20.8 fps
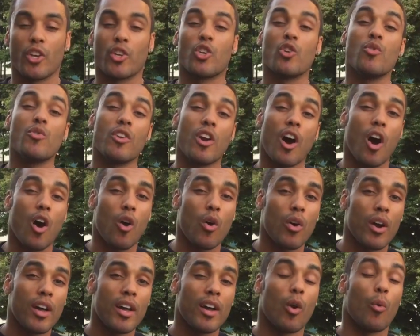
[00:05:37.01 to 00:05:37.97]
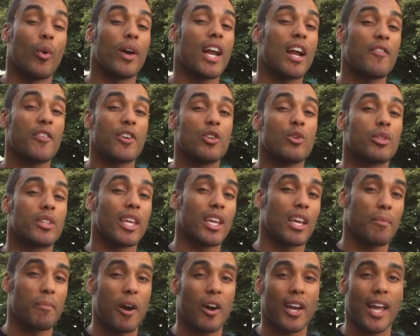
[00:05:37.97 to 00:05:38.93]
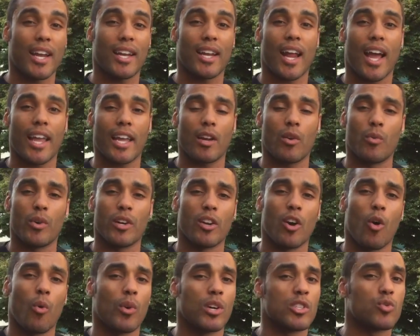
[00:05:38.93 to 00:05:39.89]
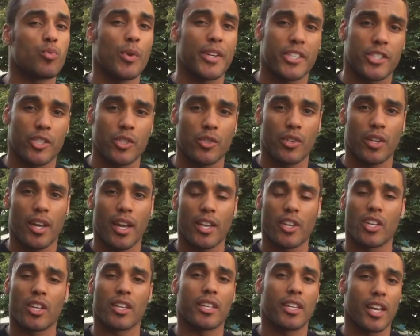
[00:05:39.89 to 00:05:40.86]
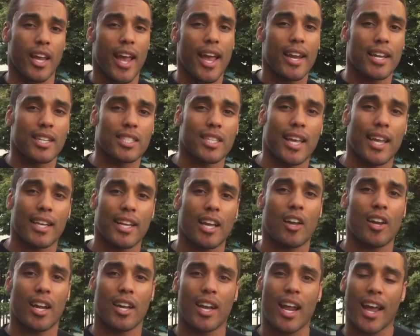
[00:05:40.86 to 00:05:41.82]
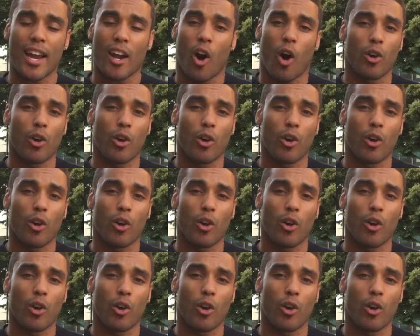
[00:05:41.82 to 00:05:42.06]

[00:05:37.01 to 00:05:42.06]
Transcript: You know, whatever you think about at night when no one's with you and your head is laying down at night,